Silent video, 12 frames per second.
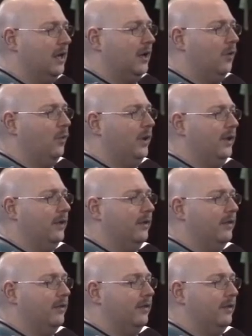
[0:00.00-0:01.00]

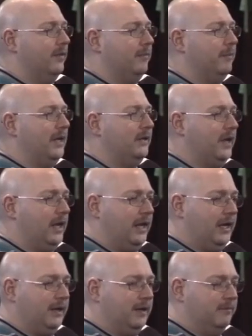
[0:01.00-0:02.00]
with
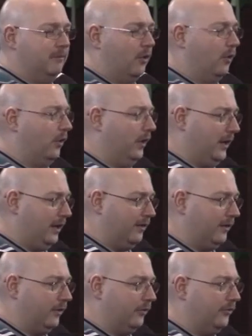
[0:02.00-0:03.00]
maintaining moral and
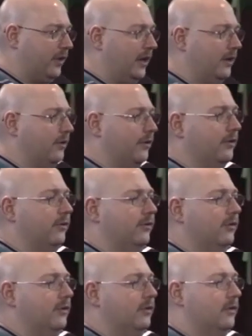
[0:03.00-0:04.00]
ethical standards,